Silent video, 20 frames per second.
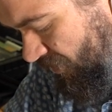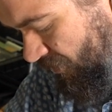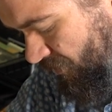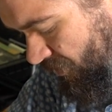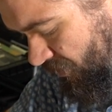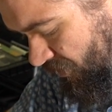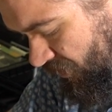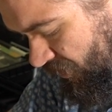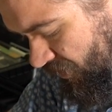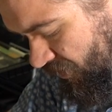the
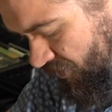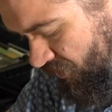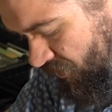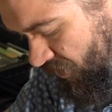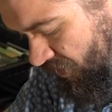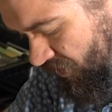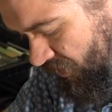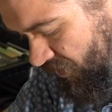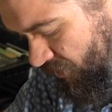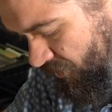ability to do
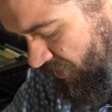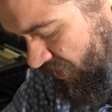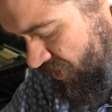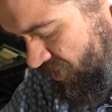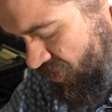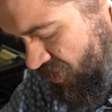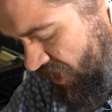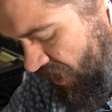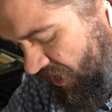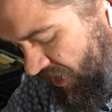a little bit of
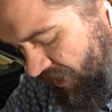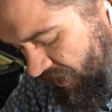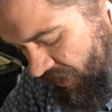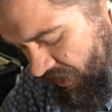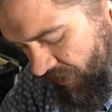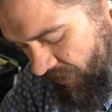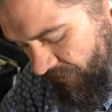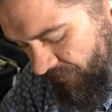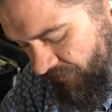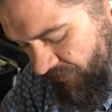shading
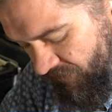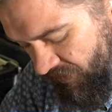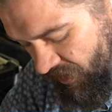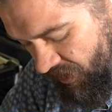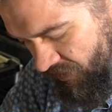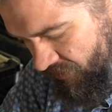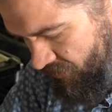here. Okay,